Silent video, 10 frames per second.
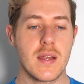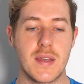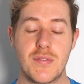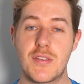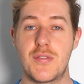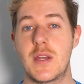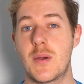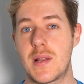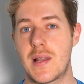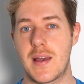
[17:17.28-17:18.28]
Give this
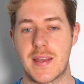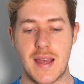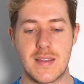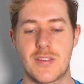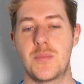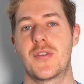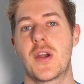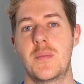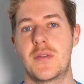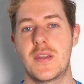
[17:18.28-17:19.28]
video a like and
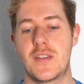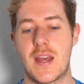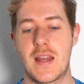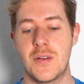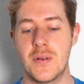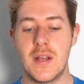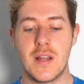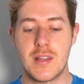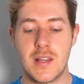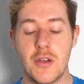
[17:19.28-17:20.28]
subscribe to the channel.
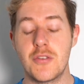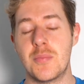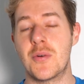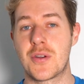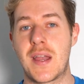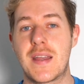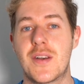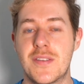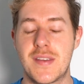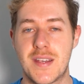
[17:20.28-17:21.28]
Loads more great
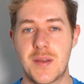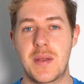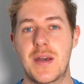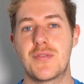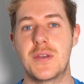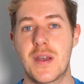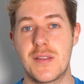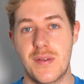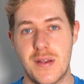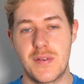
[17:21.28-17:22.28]
content coming out for you
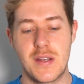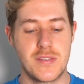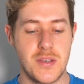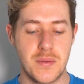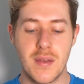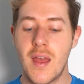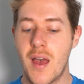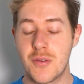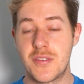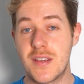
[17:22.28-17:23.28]
guys very, very soon.
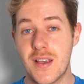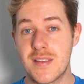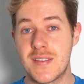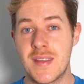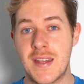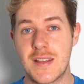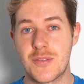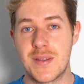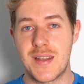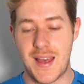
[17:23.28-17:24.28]
I'll see you guys in the next
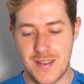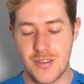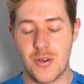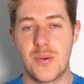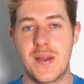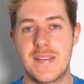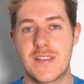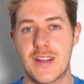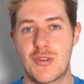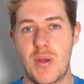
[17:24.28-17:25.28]
one. As always,
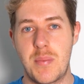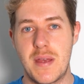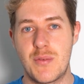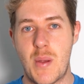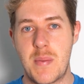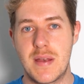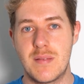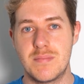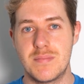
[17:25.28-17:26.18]
grip it and rip it.